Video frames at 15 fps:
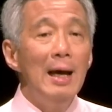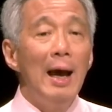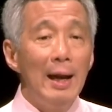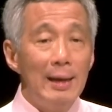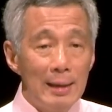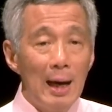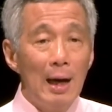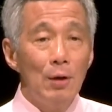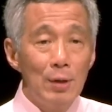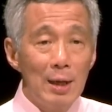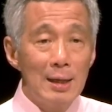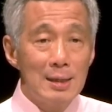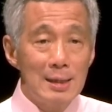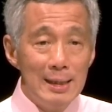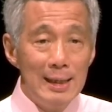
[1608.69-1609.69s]
and now they
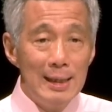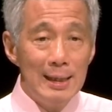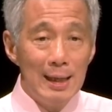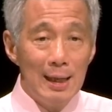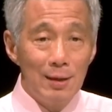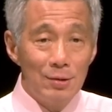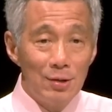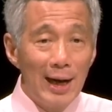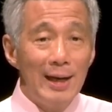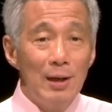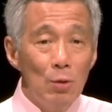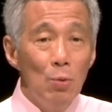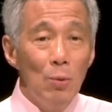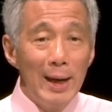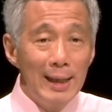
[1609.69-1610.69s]
are seeing a
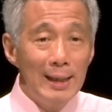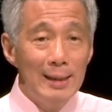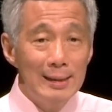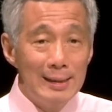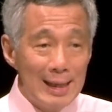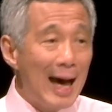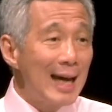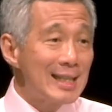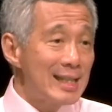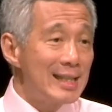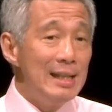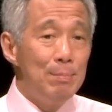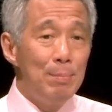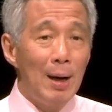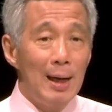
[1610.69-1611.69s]
right-wing
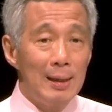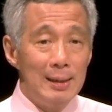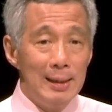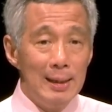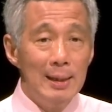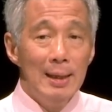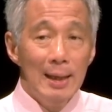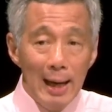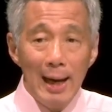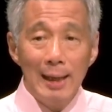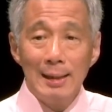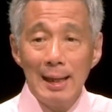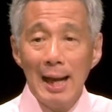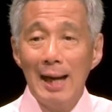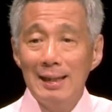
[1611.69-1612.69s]
nasty party
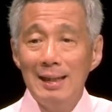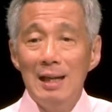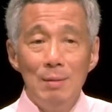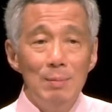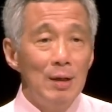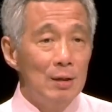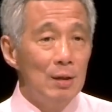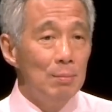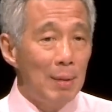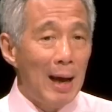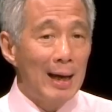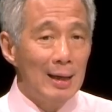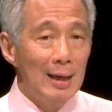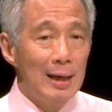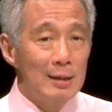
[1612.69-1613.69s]
and an anti-immigrant
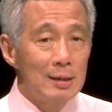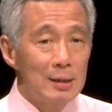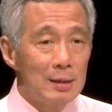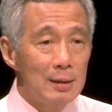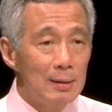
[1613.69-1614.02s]
backlash.